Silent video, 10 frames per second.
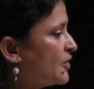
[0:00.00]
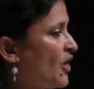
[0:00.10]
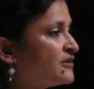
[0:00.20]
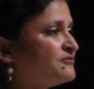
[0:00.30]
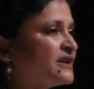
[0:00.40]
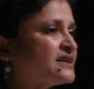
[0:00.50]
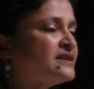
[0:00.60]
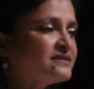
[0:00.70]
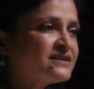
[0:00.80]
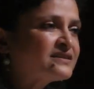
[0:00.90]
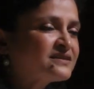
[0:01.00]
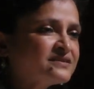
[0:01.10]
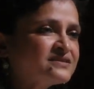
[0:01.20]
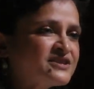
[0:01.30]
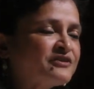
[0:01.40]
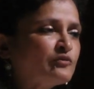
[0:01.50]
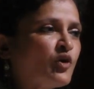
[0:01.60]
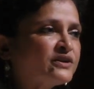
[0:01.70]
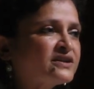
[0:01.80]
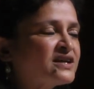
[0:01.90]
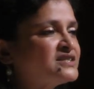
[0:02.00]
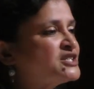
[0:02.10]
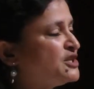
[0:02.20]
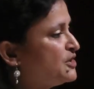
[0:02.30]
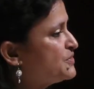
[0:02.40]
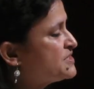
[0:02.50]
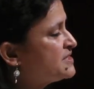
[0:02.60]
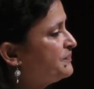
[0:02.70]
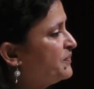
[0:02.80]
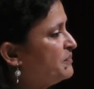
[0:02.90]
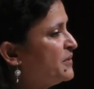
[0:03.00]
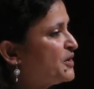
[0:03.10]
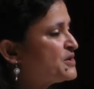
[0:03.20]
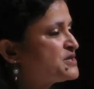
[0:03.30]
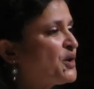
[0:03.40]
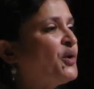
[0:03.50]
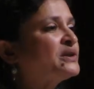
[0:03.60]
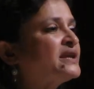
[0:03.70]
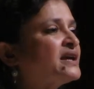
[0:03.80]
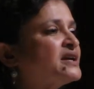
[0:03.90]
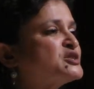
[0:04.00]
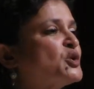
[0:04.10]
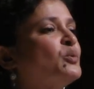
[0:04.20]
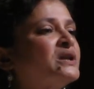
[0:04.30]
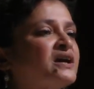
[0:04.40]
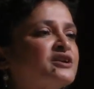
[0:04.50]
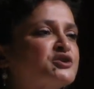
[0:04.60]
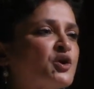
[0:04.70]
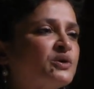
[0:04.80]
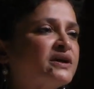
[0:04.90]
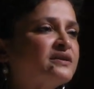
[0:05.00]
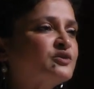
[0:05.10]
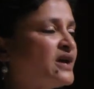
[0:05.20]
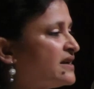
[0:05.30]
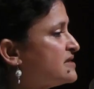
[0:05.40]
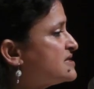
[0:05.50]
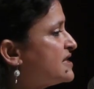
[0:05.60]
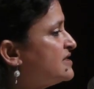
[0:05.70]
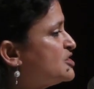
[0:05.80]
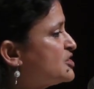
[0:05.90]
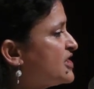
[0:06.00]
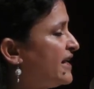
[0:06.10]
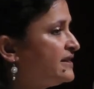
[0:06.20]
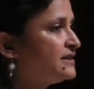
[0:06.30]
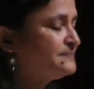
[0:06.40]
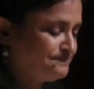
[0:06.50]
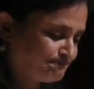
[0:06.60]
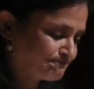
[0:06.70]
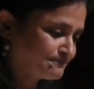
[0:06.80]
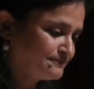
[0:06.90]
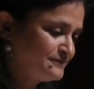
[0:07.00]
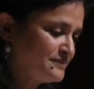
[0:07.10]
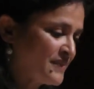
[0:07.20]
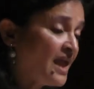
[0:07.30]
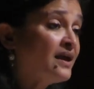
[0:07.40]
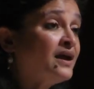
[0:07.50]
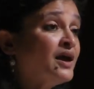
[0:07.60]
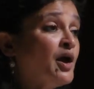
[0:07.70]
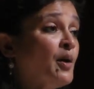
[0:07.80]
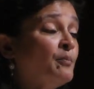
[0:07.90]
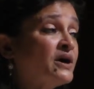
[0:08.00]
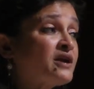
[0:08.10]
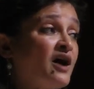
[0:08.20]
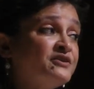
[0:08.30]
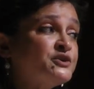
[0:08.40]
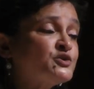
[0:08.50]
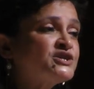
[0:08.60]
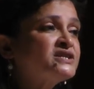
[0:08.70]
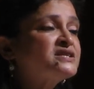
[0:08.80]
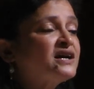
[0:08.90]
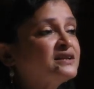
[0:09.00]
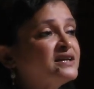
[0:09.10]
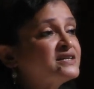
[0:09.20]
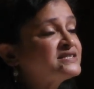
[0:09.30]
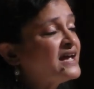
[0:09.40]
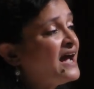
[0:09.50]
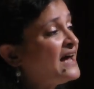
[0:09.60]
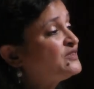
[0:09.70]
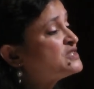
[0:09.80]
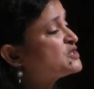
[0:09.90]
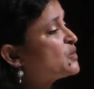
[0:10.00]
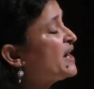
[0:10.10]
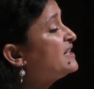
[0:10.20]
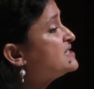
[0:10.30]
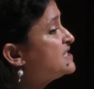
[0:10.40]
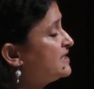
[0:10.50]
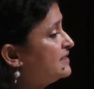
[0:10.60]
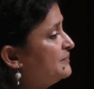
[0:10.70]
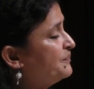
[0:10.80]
conflict, that civil war that continues, because the whole thing is who will control it, United States or China. But Howard Eugene Douglas had this great deal.